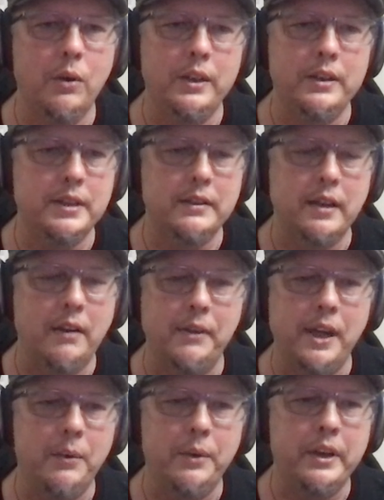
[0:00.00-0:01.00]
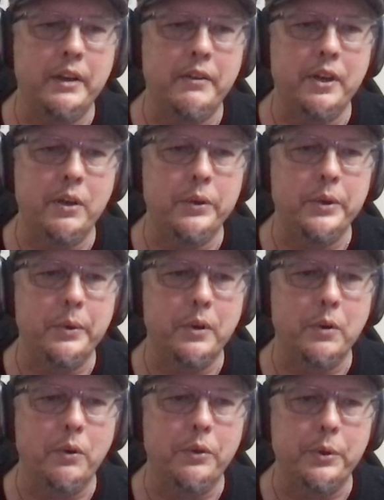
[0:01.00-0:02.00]
And he's like, "Tommy, I would have never known you were
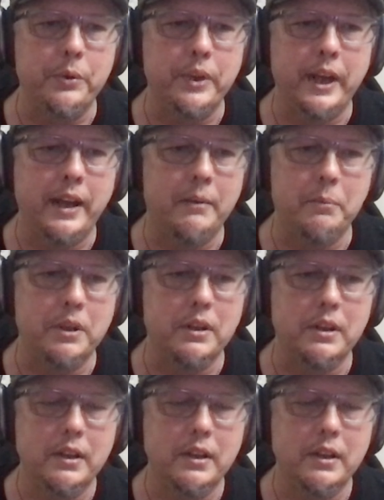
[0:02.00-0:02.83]
going through that." But